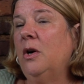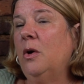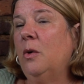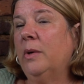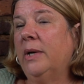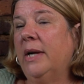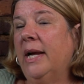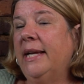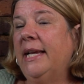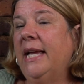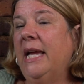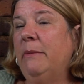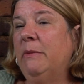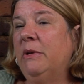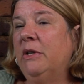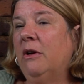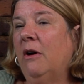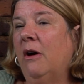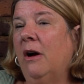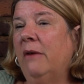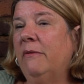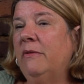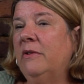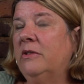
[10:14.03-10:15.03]
When I came into
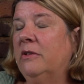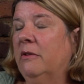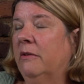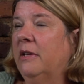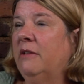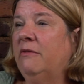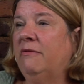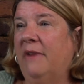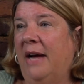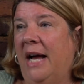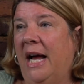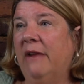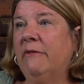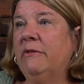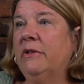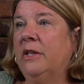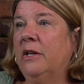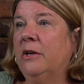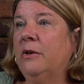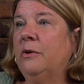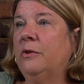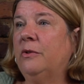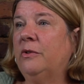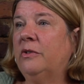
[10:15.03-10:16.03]
office, only 5 of
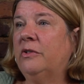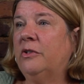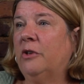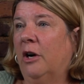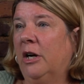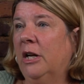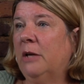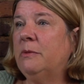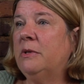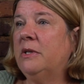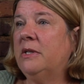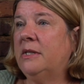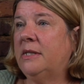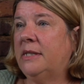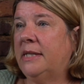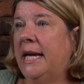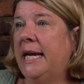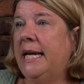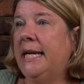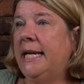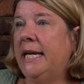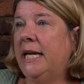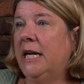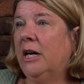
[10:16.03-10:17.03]
those startups had
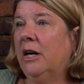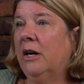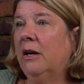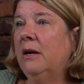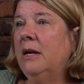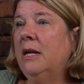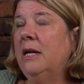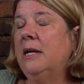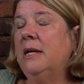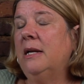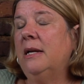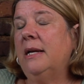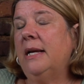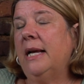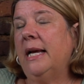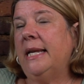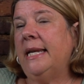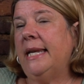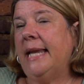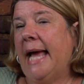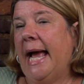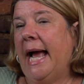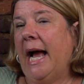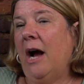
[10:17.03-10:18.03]
stayed here.
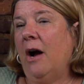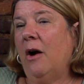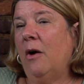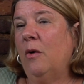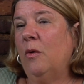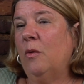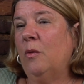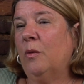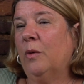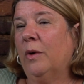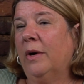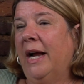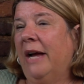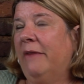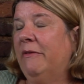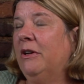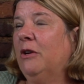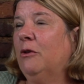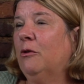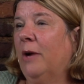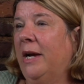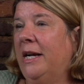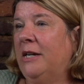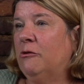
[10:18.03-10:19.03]
And now we're
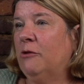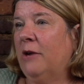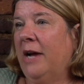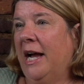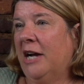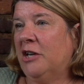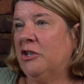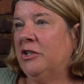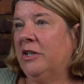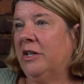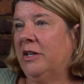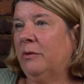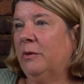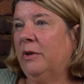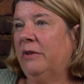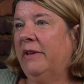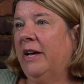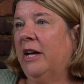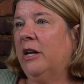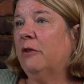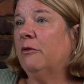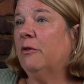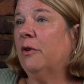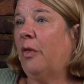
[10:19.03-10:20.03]
having great traction. We've
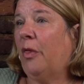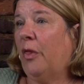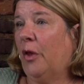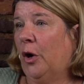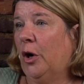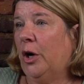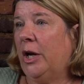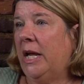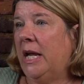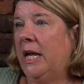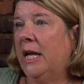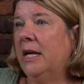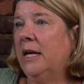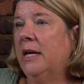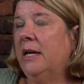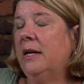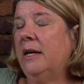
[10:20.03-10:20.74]
had over 30.